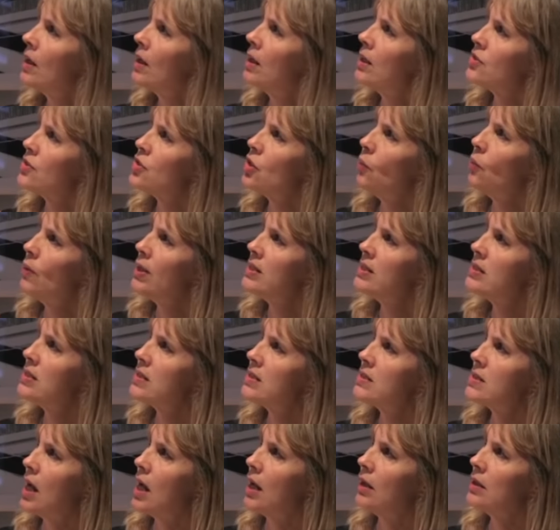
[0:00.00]
So what does
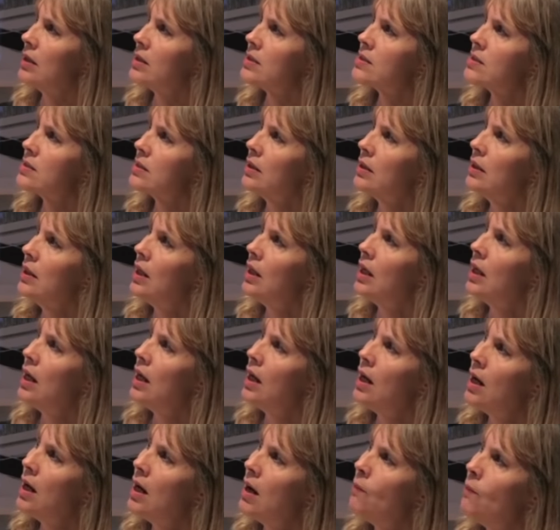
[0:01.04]
this tell us?
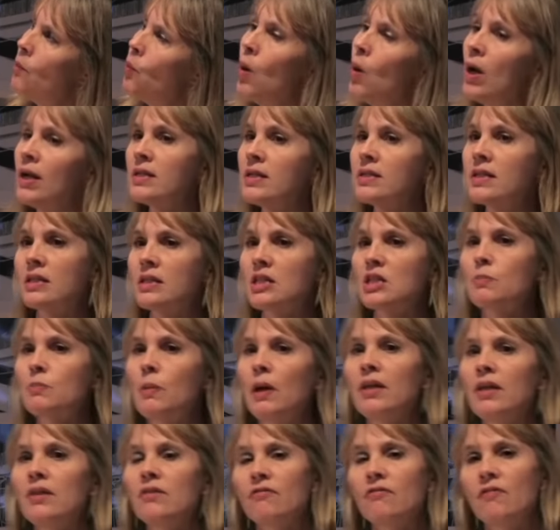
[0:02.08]
One is that
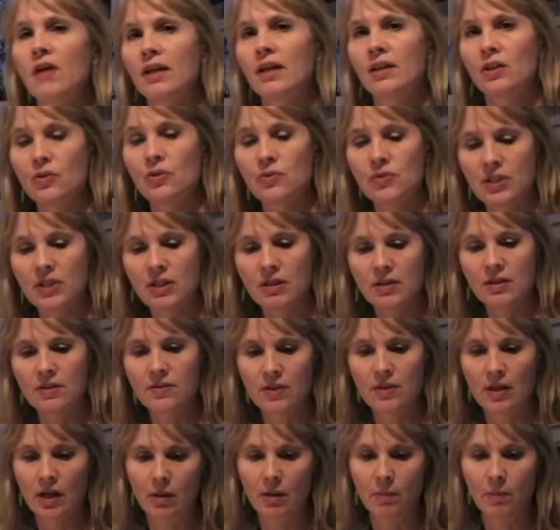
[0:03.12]
despite the fact that you see
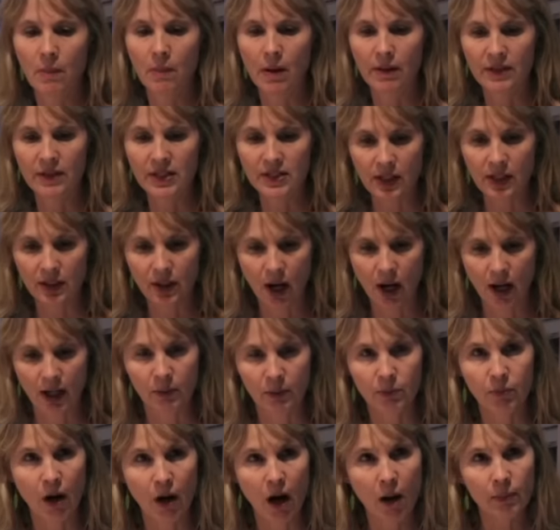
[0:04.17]
this, these
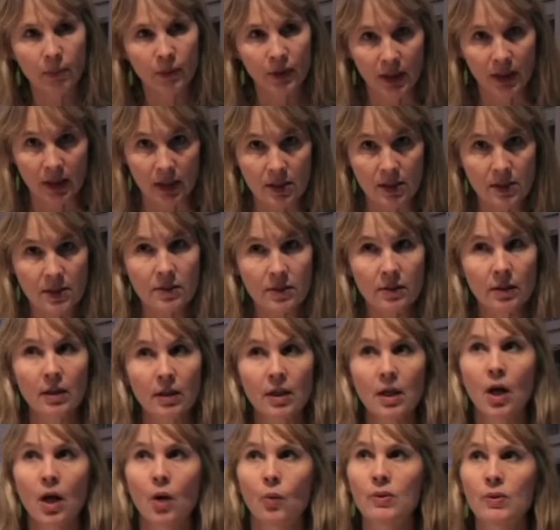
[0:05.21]
iconic properties,
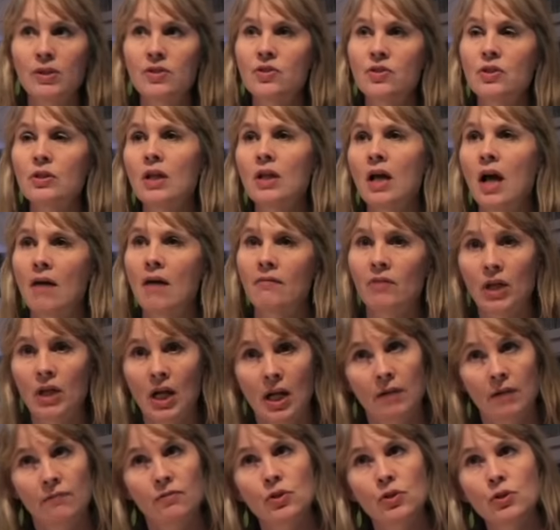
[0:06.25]
we still have a
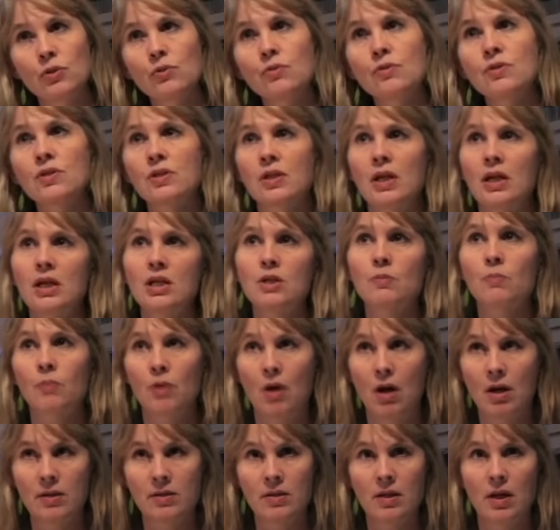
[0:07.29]
kind of two-stage
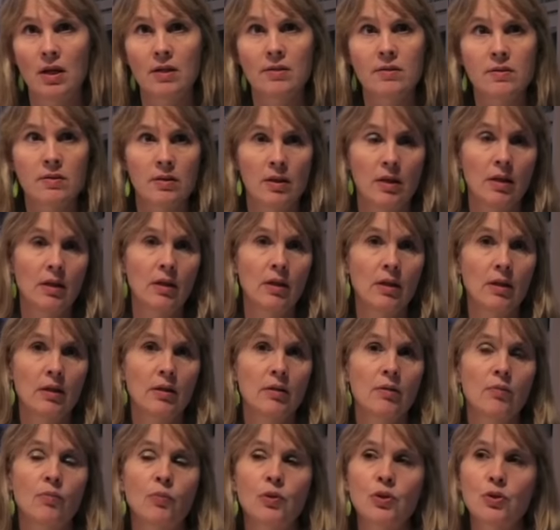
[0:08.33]
process
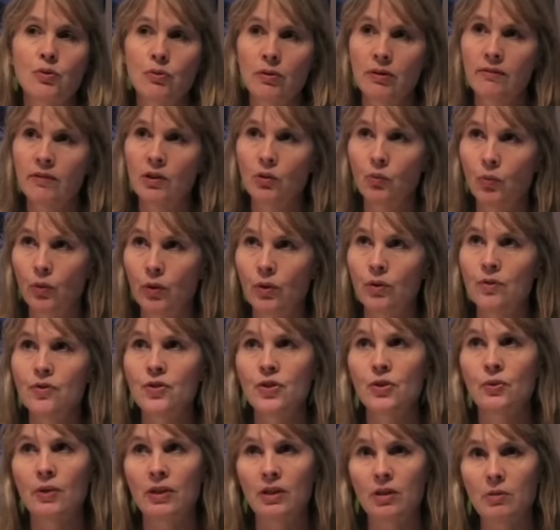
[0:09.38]
in retrieving words.
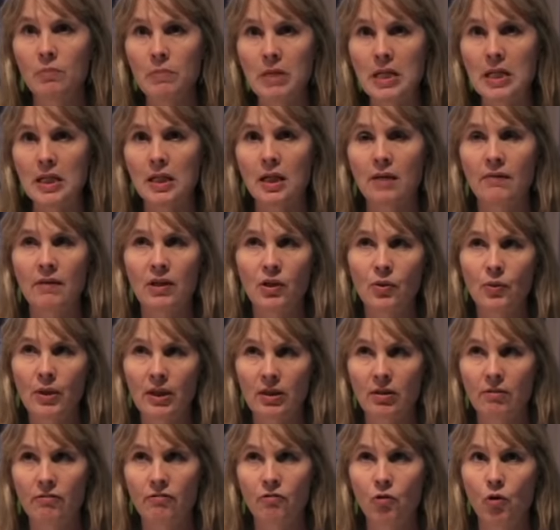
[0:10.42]
You get the meaning and then you
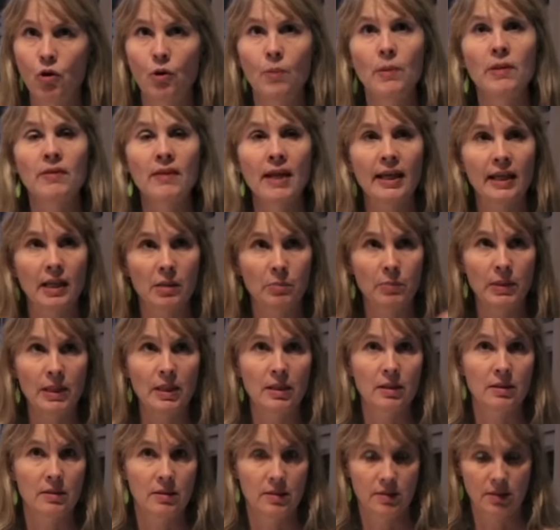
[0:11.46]
get the form, and they can
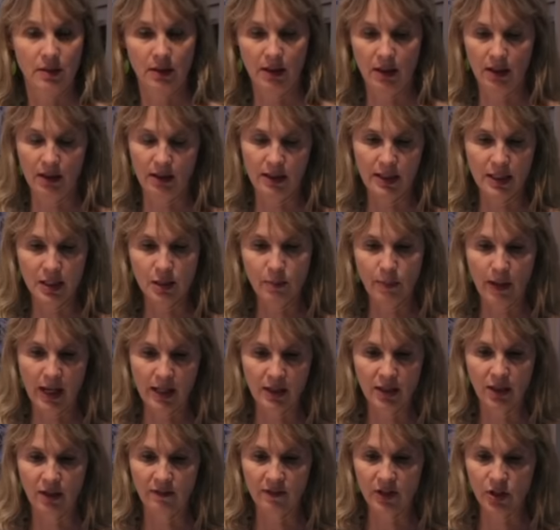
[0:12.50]
be
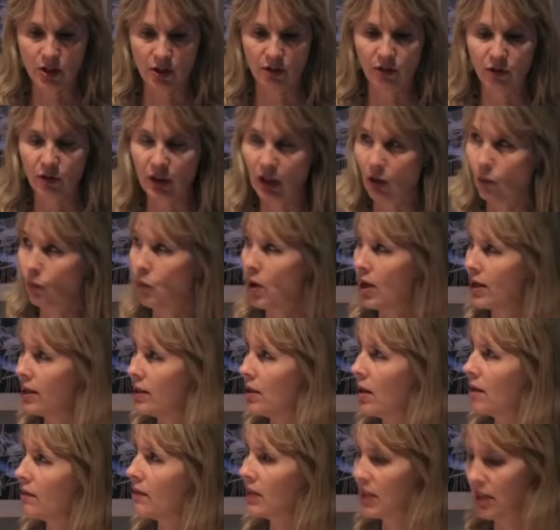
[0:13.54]
independent of each other. You can get one and
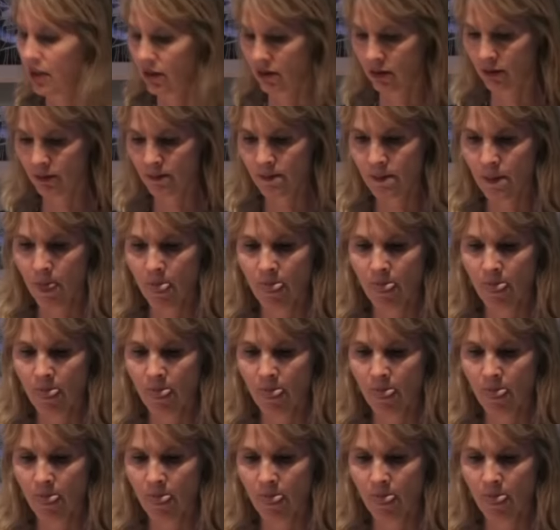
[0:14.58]
not the other.